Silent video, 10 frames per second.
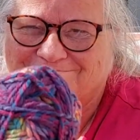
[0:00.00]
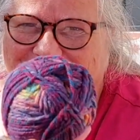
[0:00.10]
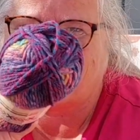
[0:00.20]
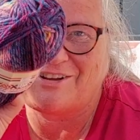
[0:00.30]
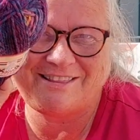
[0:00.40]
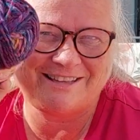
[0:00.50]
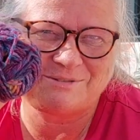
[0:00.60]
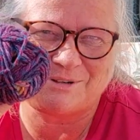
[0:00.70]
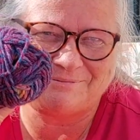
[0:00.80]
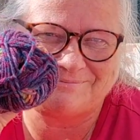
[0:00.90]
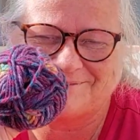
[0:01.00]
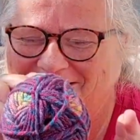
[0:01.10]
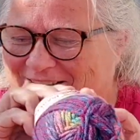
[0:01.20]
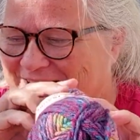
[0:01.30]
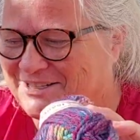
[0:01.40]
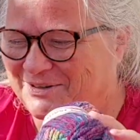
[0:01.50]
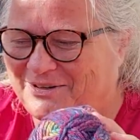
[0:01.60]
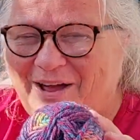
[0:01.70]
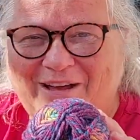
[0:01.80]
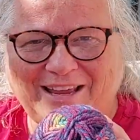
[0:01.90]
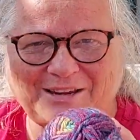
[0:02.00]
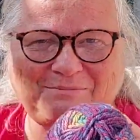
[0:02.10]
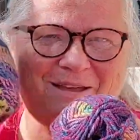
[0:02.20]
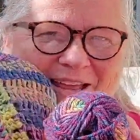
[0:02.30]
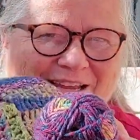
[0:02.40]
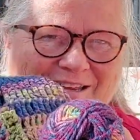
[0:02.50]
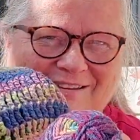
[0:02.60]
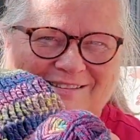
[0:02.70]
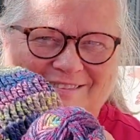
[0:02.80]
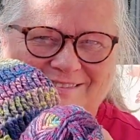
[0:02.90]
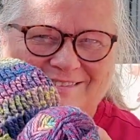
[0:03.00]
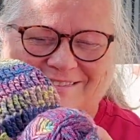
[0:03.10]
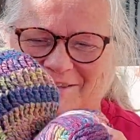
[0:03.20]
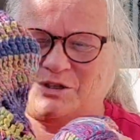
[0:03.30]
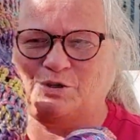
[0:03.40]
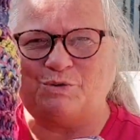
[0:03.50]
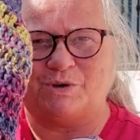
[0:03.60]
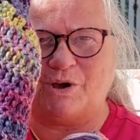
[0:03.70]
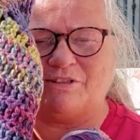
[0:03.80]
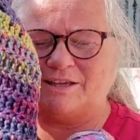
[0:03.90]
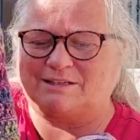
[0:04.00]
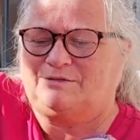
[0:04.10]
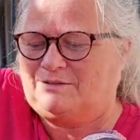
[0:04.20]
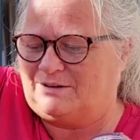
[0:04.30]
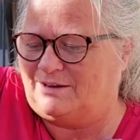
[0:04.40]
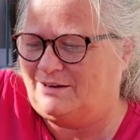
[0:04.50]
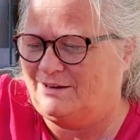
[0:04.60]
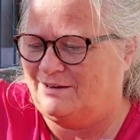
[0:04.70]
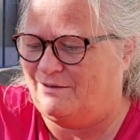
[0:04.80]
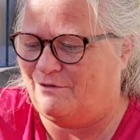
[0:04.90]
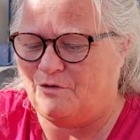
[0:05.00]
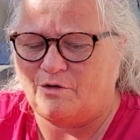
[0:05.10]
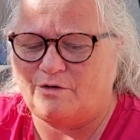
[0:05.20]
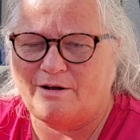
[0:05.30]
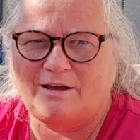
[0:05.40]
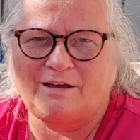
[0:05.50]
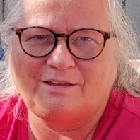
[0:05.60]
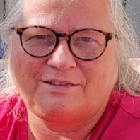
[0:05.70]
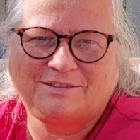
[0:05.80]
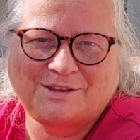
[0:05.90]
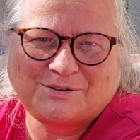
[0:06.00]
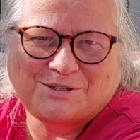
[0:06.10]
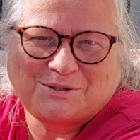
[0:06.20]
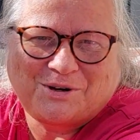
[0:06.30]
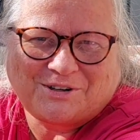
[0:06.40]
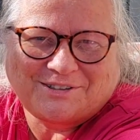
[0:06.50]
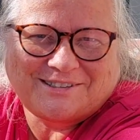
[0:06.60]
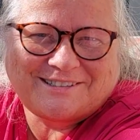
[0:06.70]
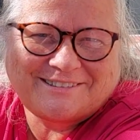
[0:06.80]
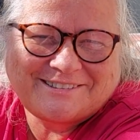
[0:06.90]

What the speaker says: I find this one, so now I can make 2 of this for those 2 girls.